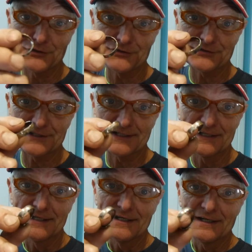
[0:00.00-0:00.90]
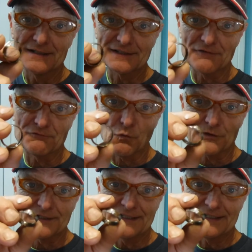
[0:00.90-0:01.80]
you can see it. It's got
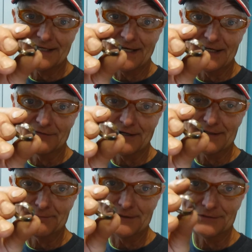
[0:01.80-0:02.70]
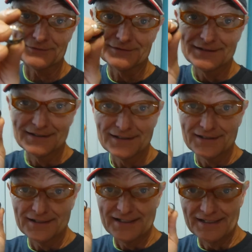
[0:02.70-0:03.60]
14K right in the middle.
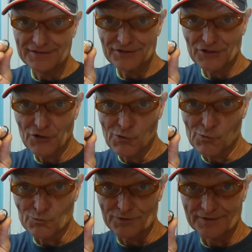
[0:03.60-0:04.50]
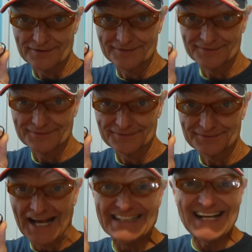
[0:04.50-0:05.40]
Is it gold?
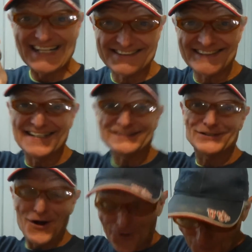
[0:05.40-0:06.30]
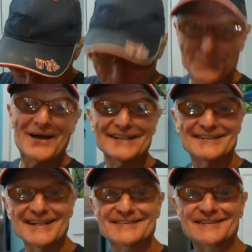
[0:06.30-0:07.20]
Yes, it is gold! I
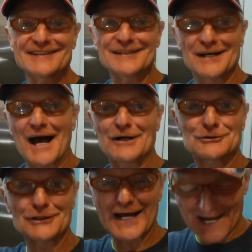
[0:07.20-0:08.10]
tested it. I'll show you